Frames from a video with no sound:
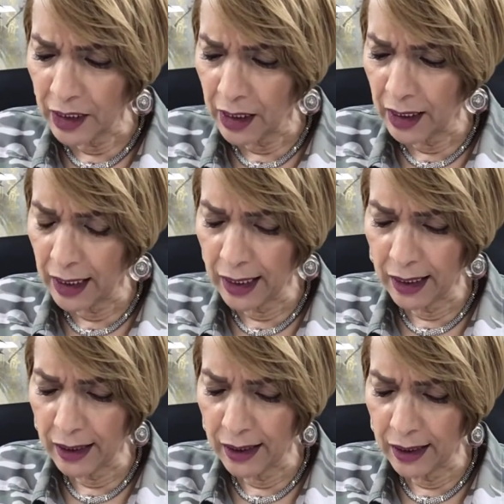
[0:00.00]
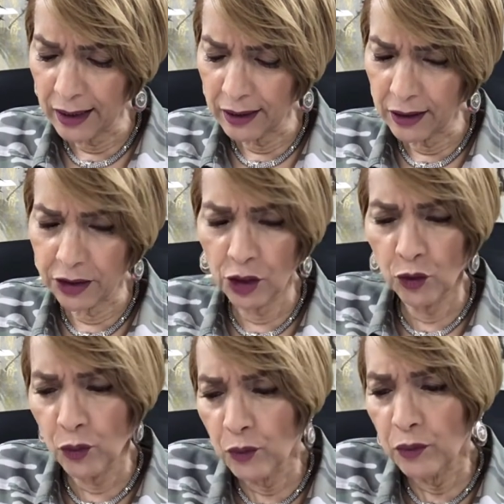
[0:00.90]
uh
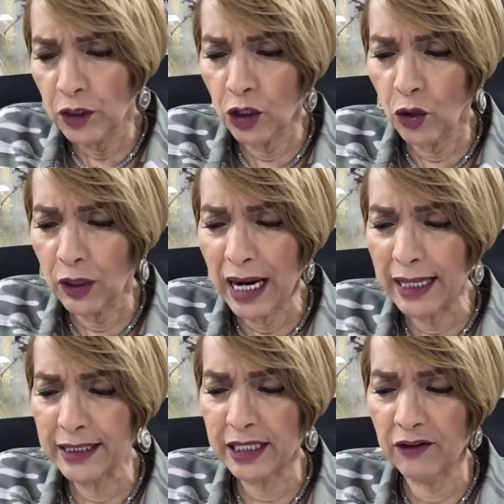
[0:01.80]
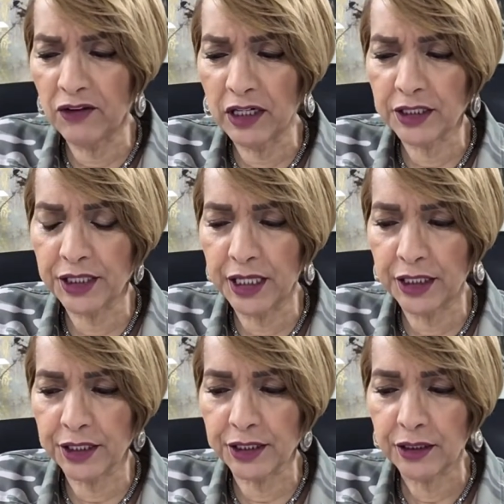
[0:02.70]
so you know, God has given us
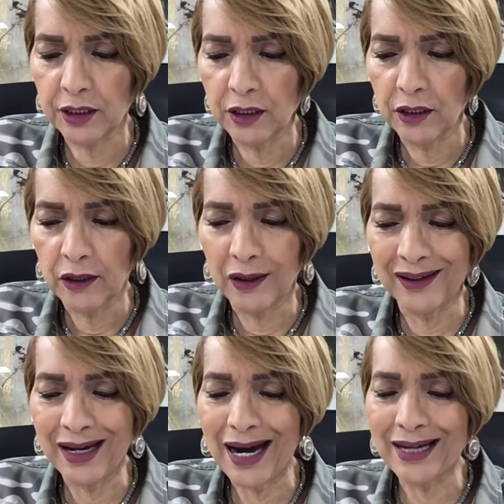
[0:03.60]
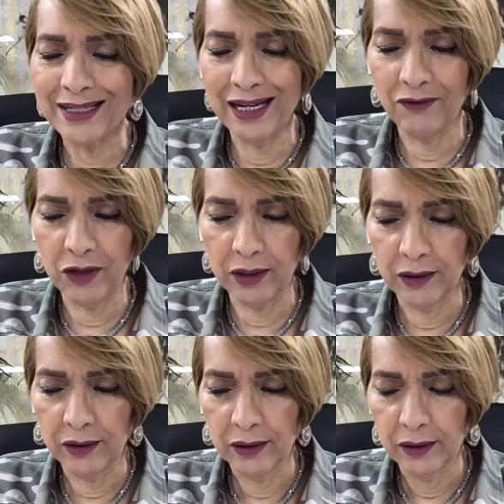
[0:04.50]
this God-given
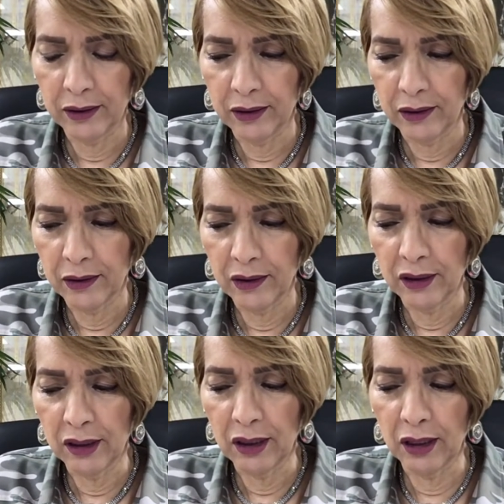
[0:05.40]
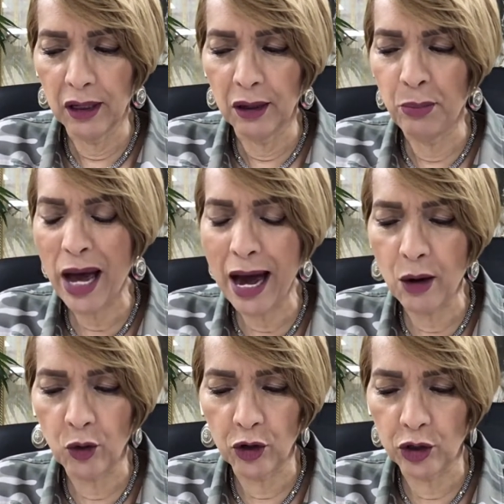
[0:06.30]
uh,
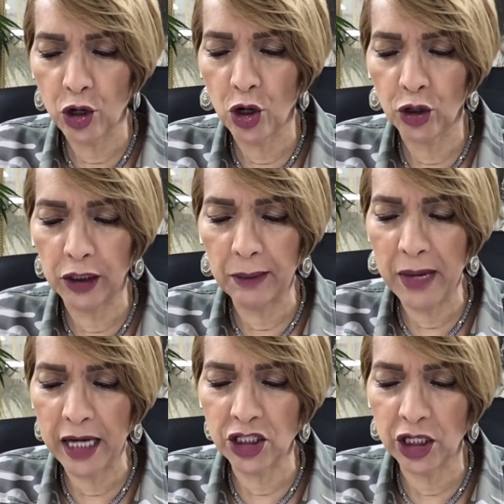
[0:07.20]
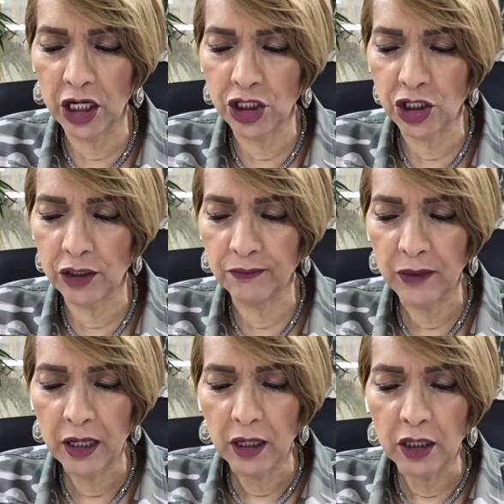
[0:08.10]
power called imagination.
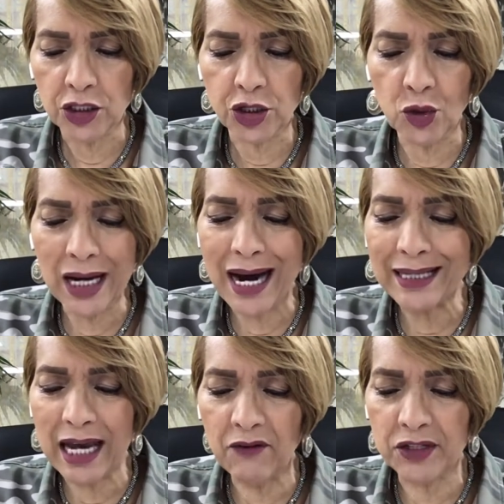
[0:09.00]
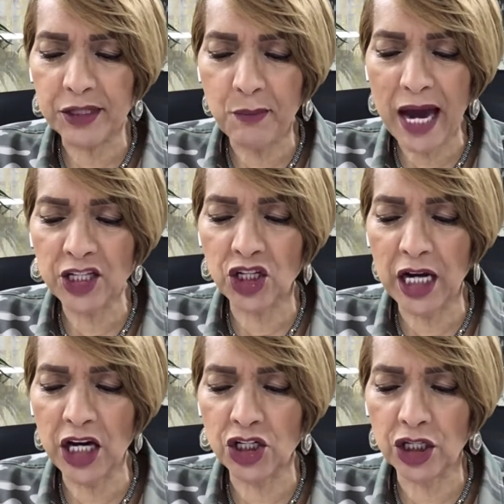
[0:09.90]
And so God gave us
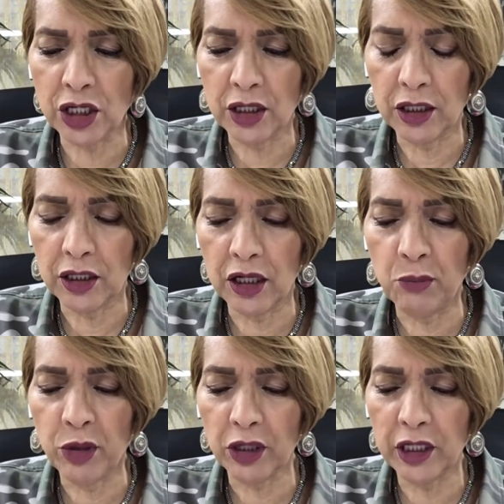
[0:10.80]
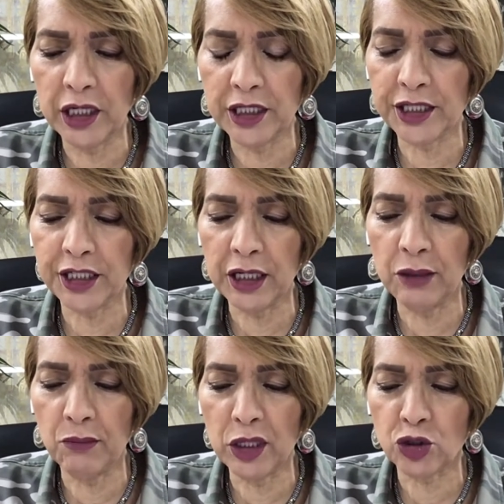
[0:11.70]
imagination, the ability to see
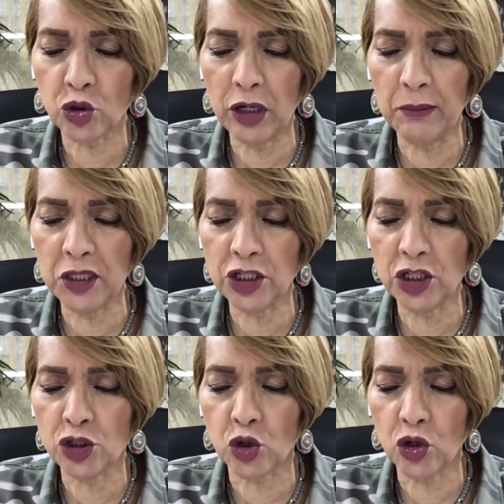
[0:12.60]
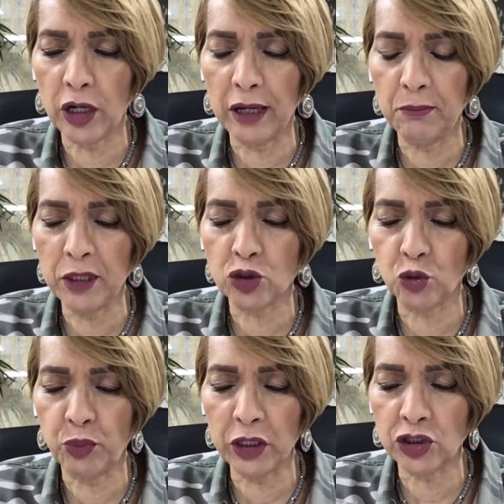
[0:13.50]
mental images and mental
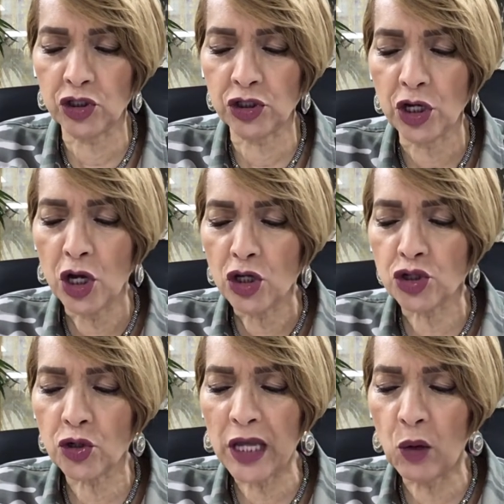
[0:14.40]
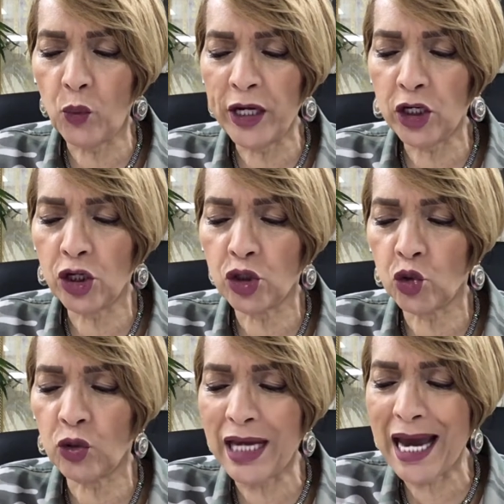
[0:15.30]
pictures so that we could
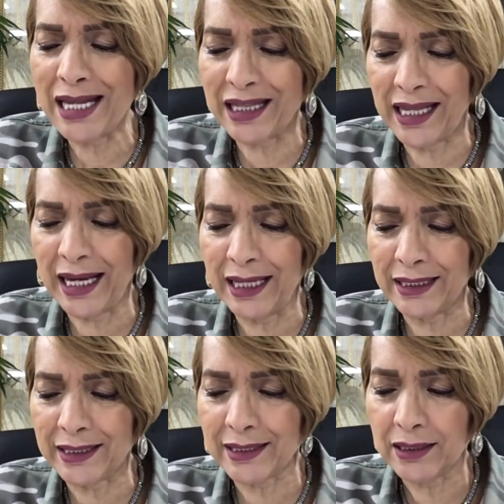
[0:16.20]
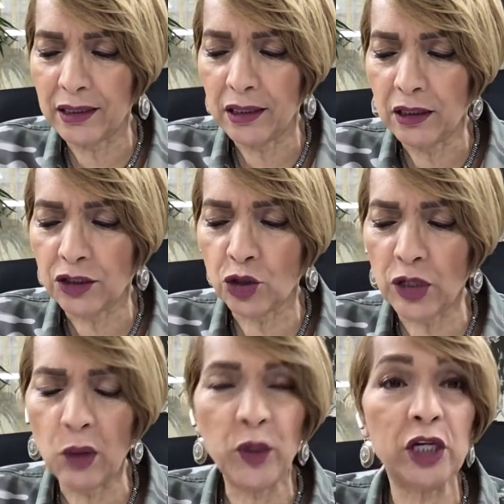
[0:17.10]
create things, so
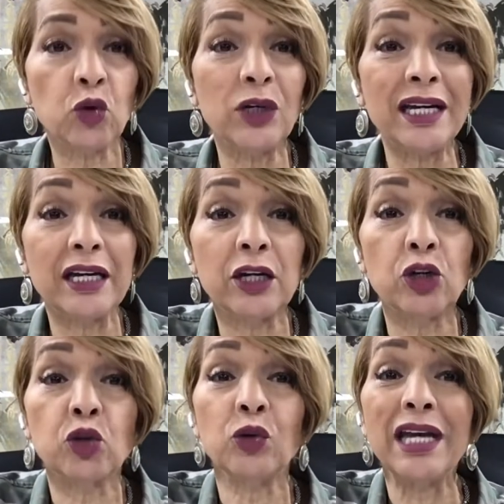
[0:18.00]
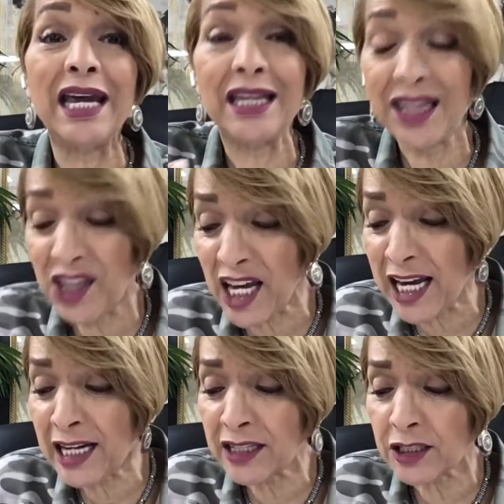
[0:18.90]
that we cre could create
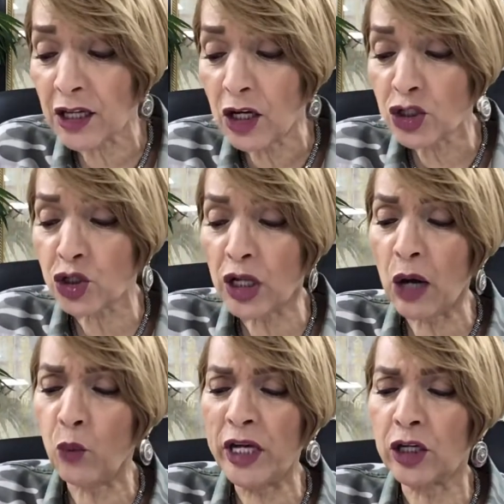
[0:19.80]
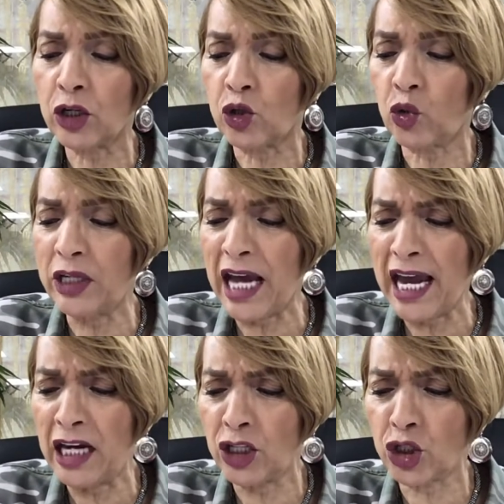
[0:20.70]
things, so that we could
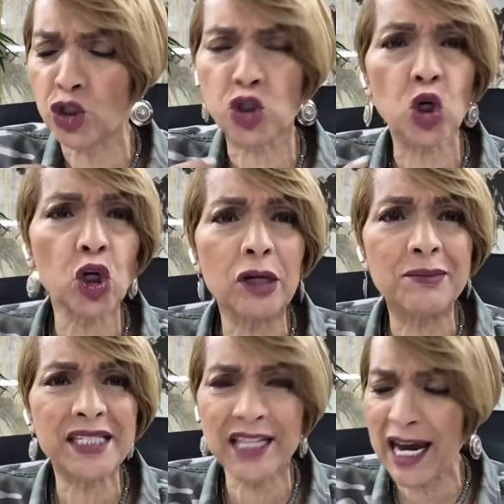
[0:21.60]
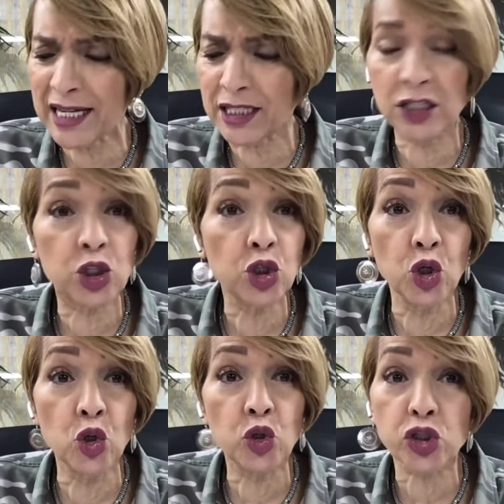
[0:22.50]
create circumstances,
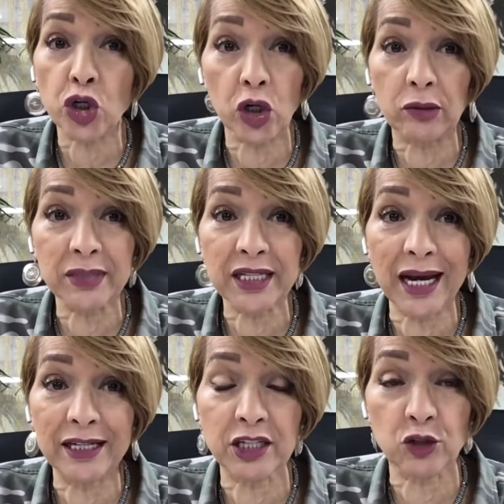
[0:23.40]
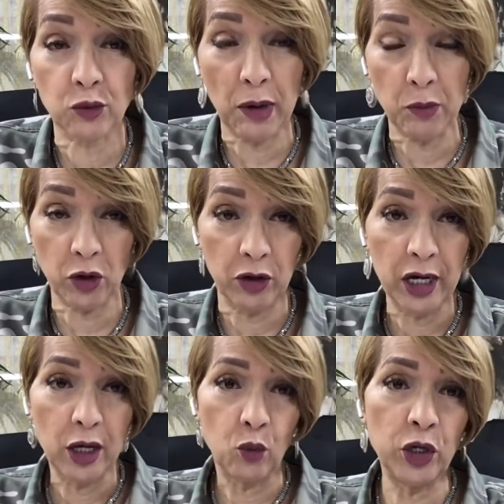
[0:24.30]
new circumstances. Remember,
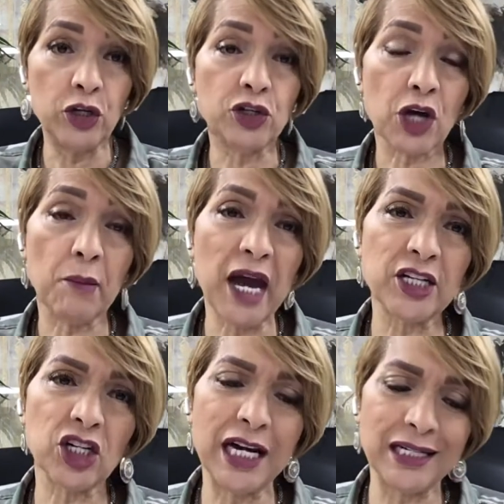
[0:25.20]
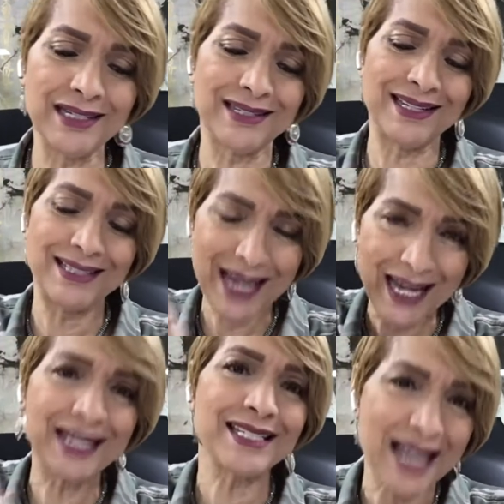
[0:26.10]
we use our imaginations to
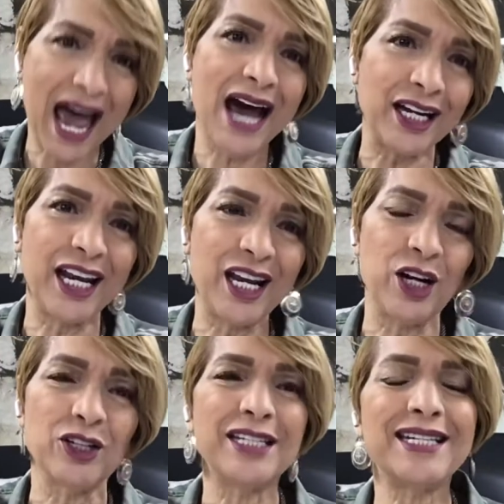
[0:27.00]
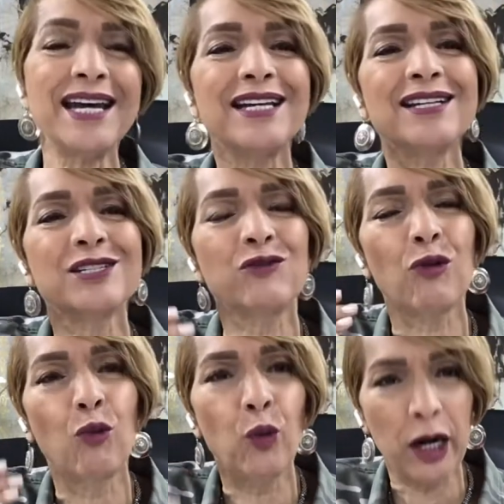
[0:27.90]
take us out of here, to take us
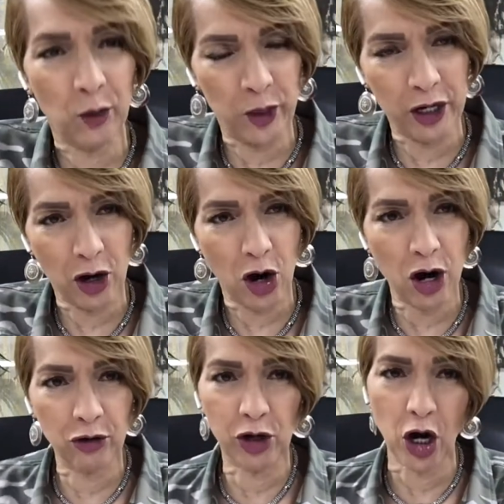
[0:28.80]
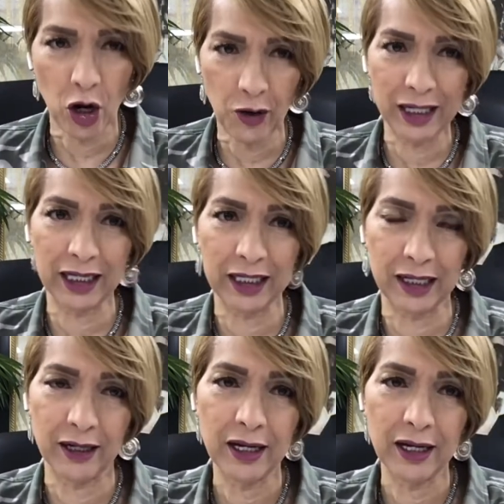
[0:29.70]
from where we are currently